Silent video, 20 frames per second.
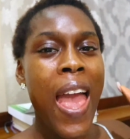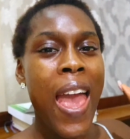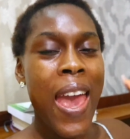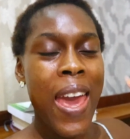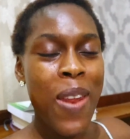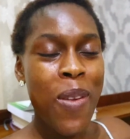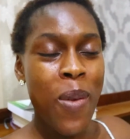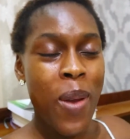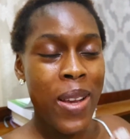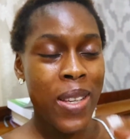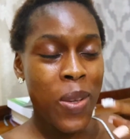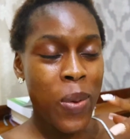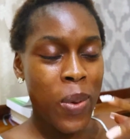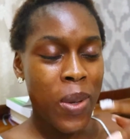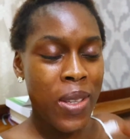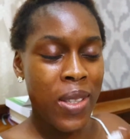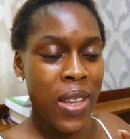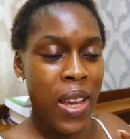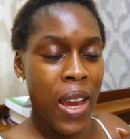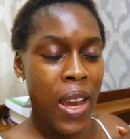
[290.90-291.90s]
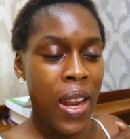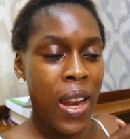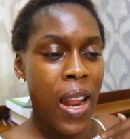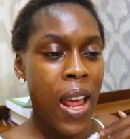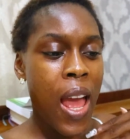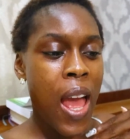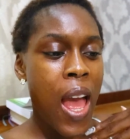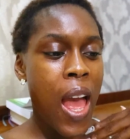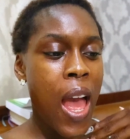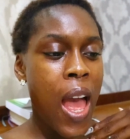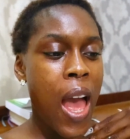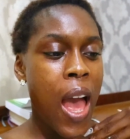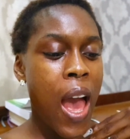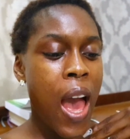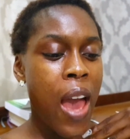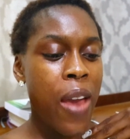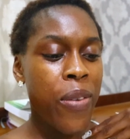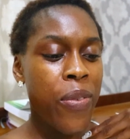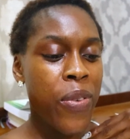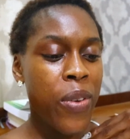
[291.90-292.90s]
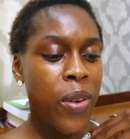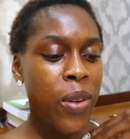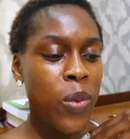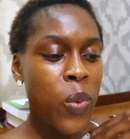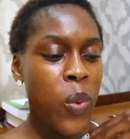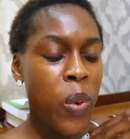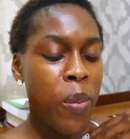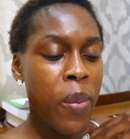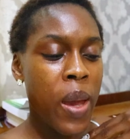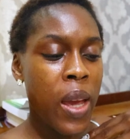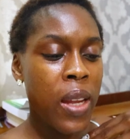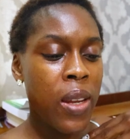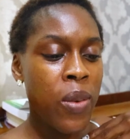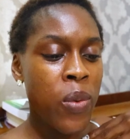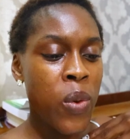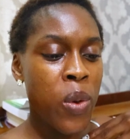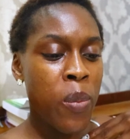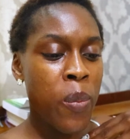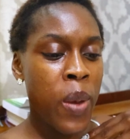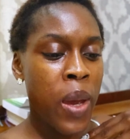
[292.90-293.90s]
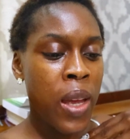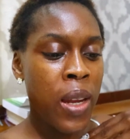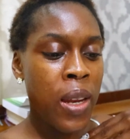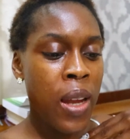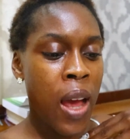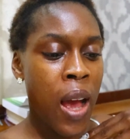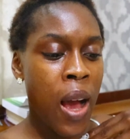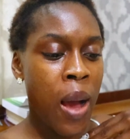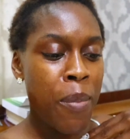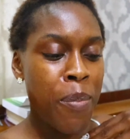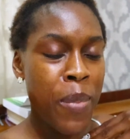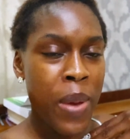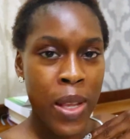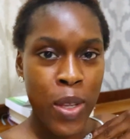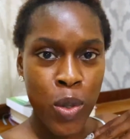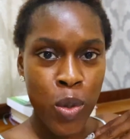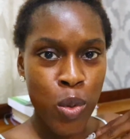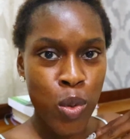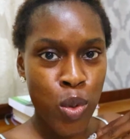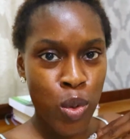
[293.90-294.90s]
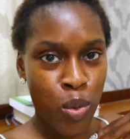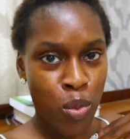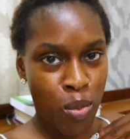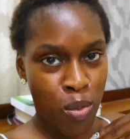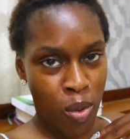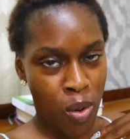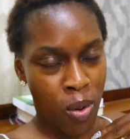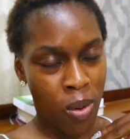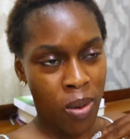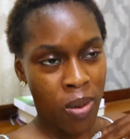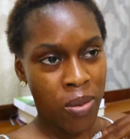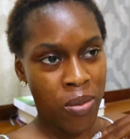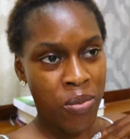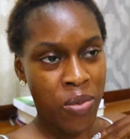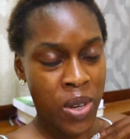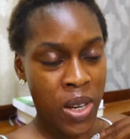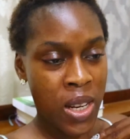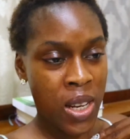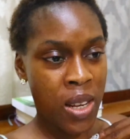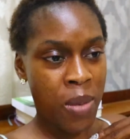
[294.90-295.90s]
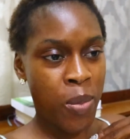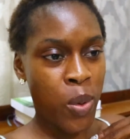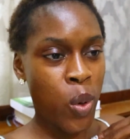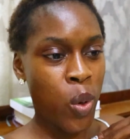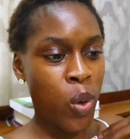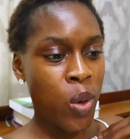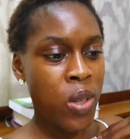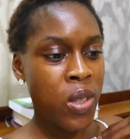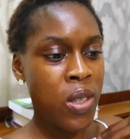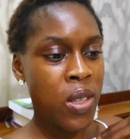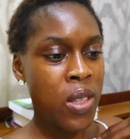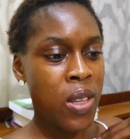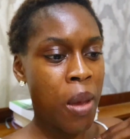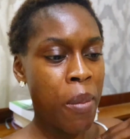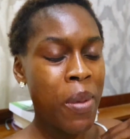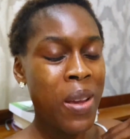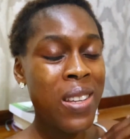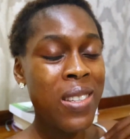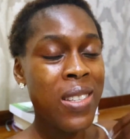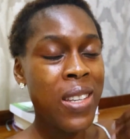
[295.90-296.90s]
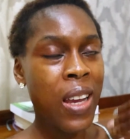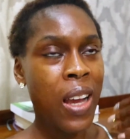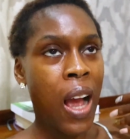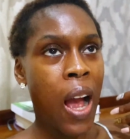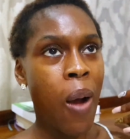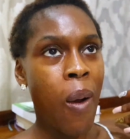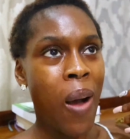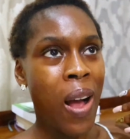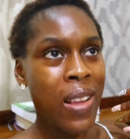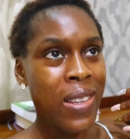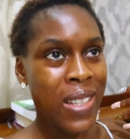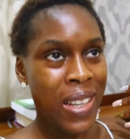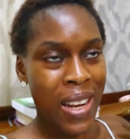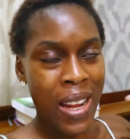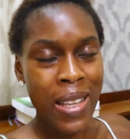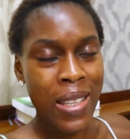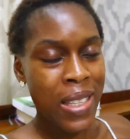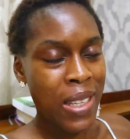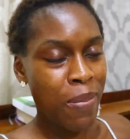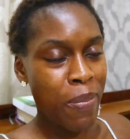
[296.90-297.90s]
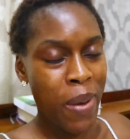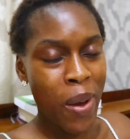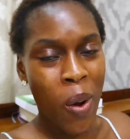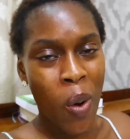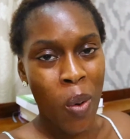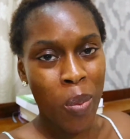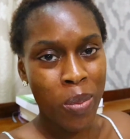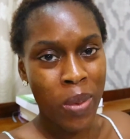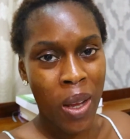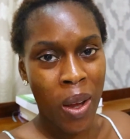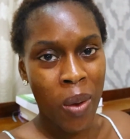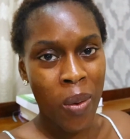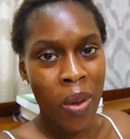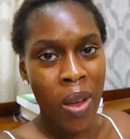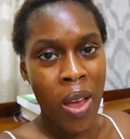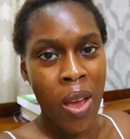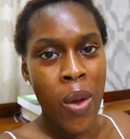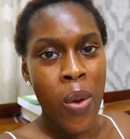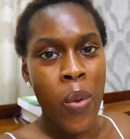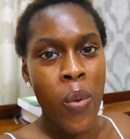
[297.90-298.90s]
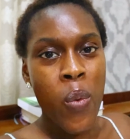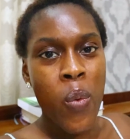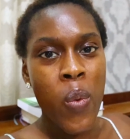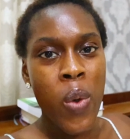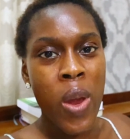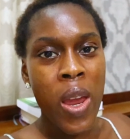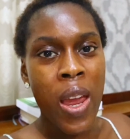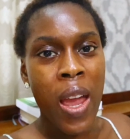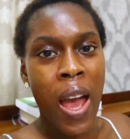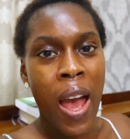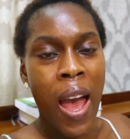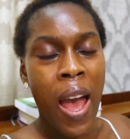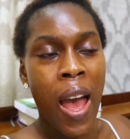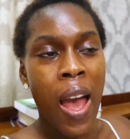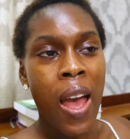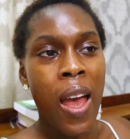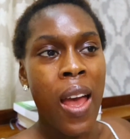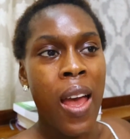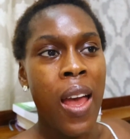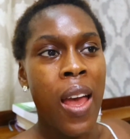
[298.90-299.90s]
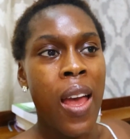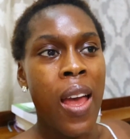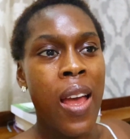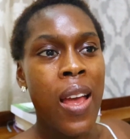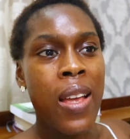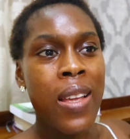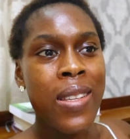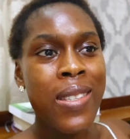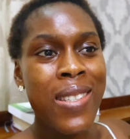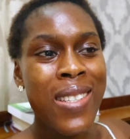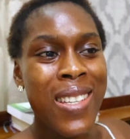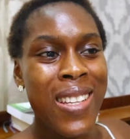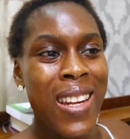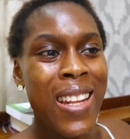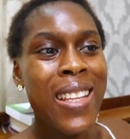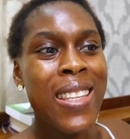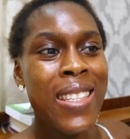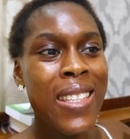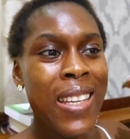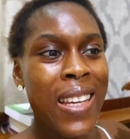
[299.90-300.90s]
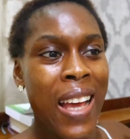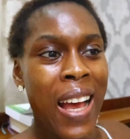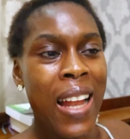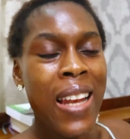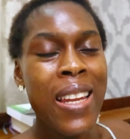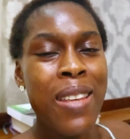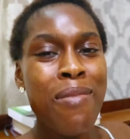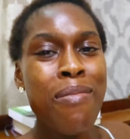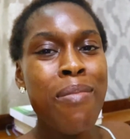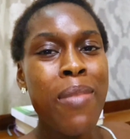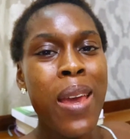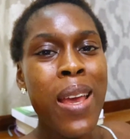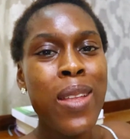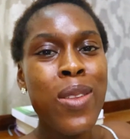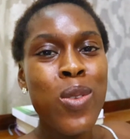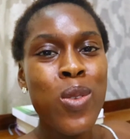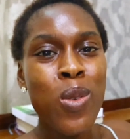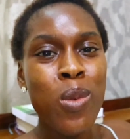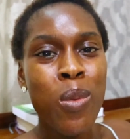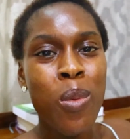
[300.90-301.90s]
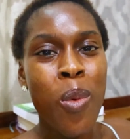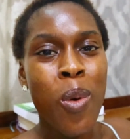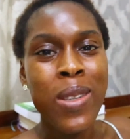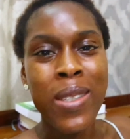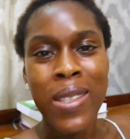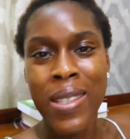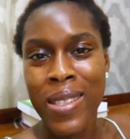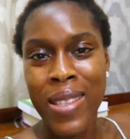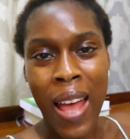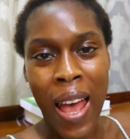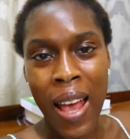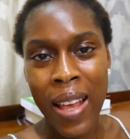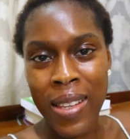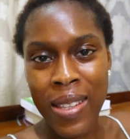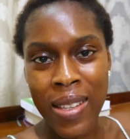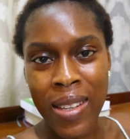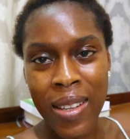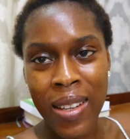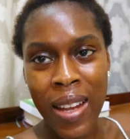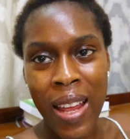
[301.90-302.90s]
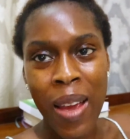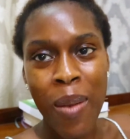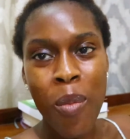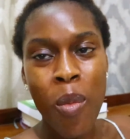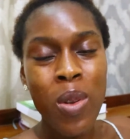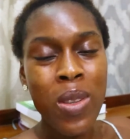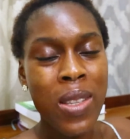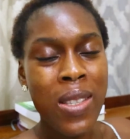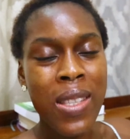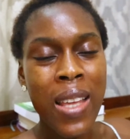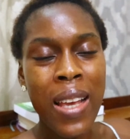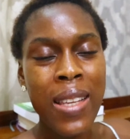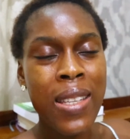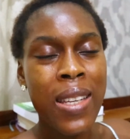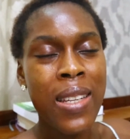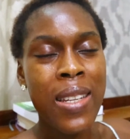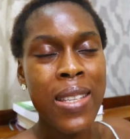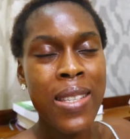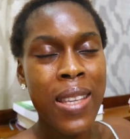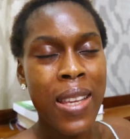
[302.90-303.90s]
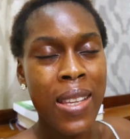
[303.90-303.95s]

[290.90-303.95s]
Anyway, as I was saying, I feel women are made to do more, really, because I mean, check our genetic makeup now. We are genetically made to multitask. Like, multitasking is